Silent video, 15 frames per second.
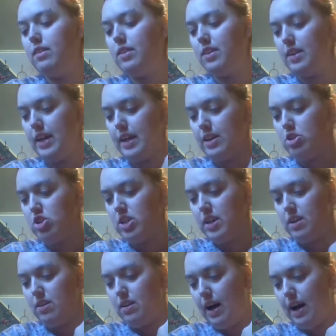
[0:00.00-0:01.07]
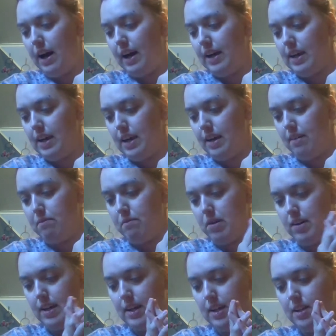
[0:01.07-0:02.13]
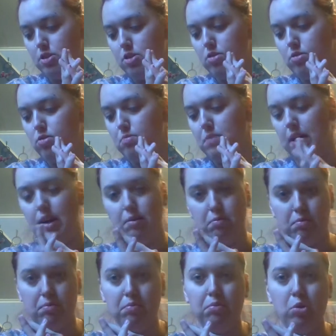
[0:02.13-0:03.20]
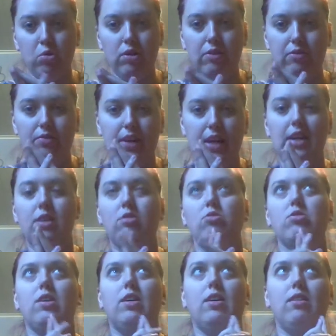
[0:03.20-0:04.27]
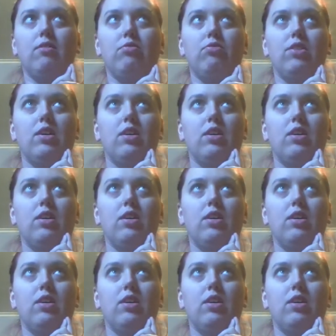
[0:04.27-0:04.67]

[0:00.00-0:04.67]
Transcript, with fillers: Next year, I am planning to make more videos of